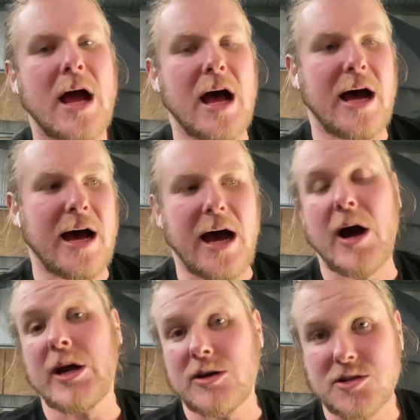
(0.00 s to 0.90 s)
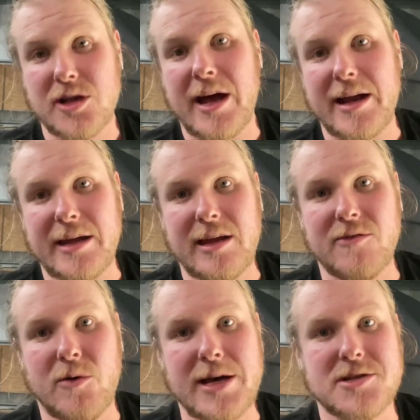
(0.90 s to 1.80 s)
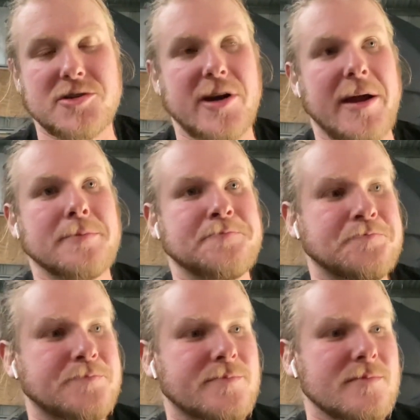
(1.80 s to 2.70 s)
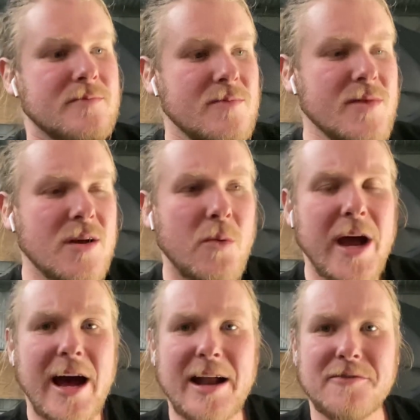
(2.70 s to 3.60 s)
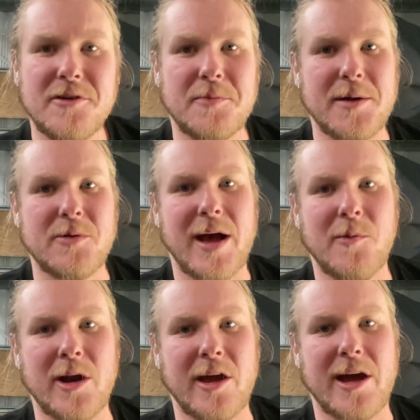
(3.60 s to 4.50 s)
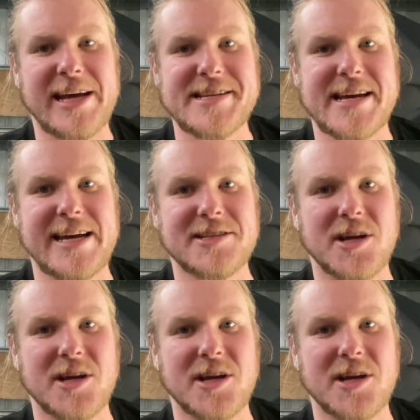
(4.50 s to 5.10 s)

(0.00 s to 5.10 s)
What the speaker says: We also had a giveaway stream where I had a few people come on and go head to head.